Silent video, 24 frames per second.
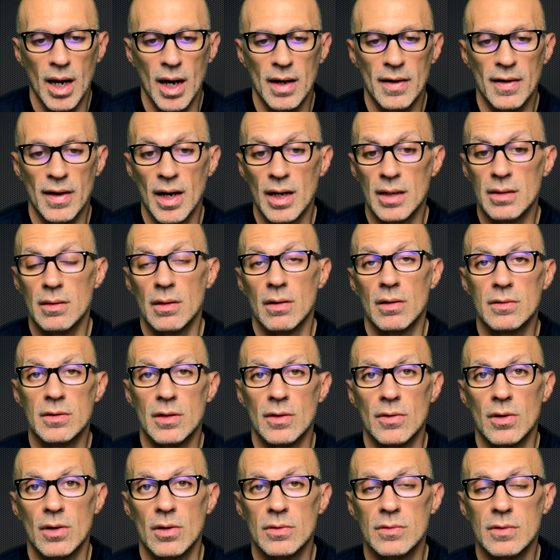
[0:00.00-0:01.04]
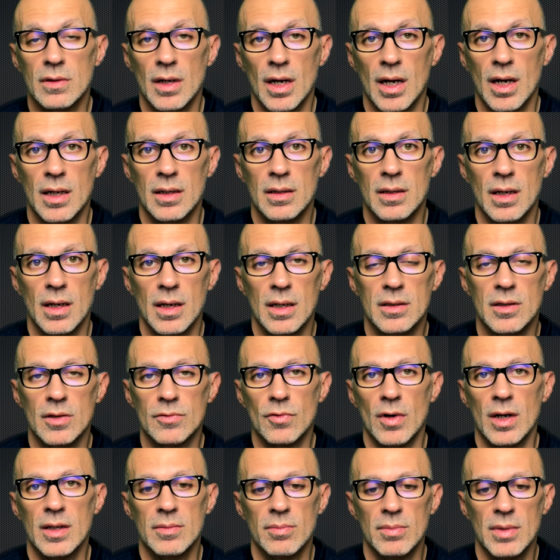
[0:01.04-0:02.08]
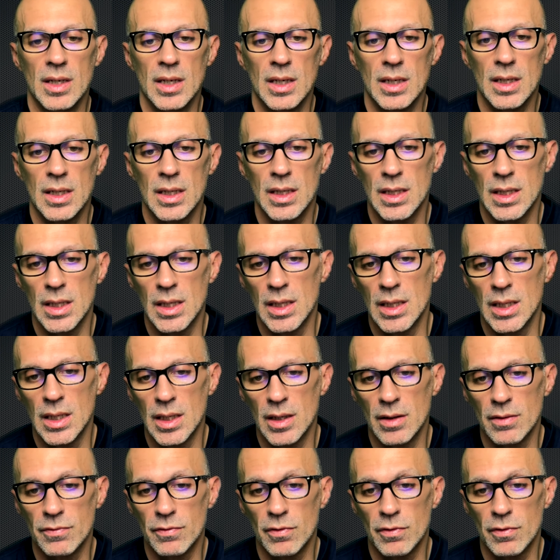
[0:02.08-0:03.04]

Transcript: I run on the road and in the treadmill uh, uh,